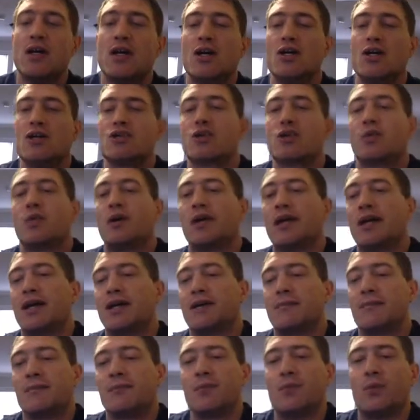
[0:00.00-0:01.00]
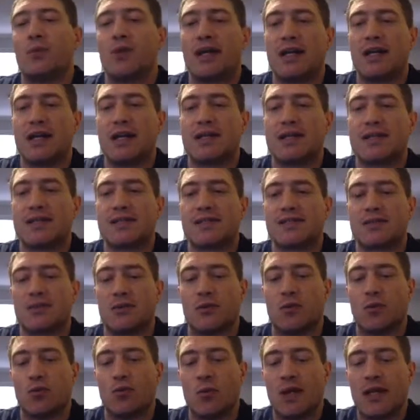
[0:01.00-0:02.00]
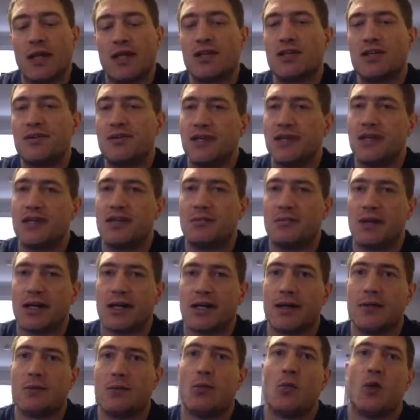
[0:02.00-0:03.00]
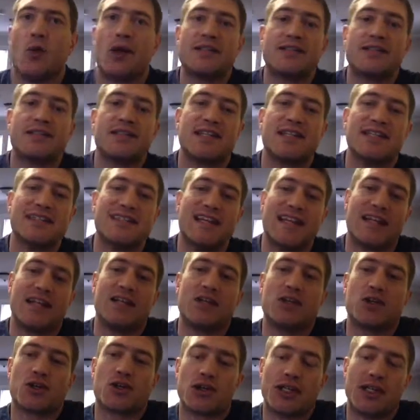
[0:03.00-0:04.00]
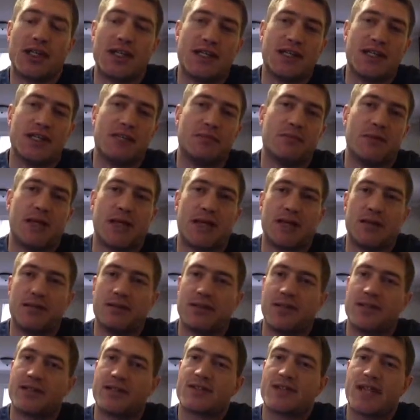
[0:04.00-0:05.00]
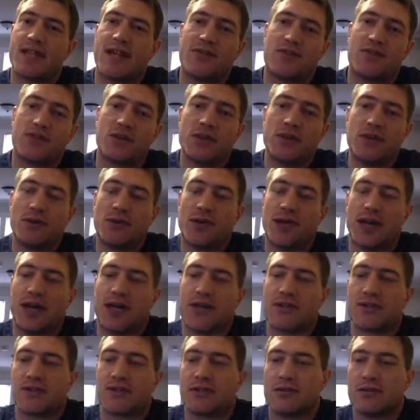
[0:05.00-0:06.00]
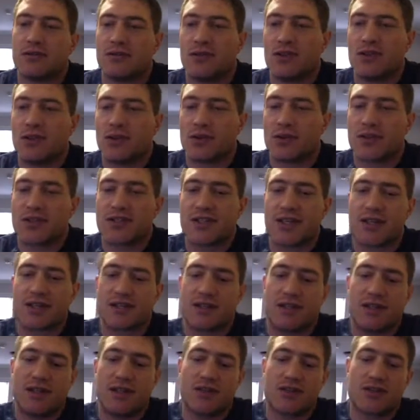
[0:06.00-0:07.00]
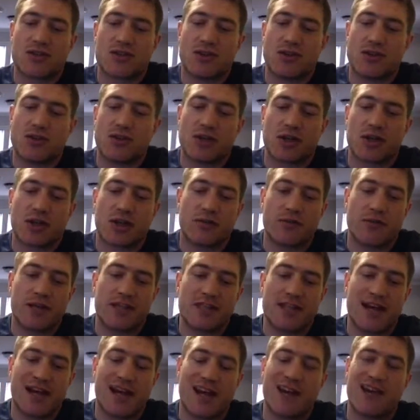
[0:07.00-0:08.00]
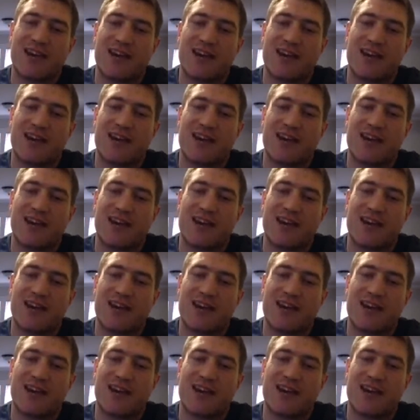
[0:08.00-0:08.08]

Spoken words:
So what it is when do you need the money? What's the date you're going to need the money? Let's say for you guys, you're 16 years old, you're going to retire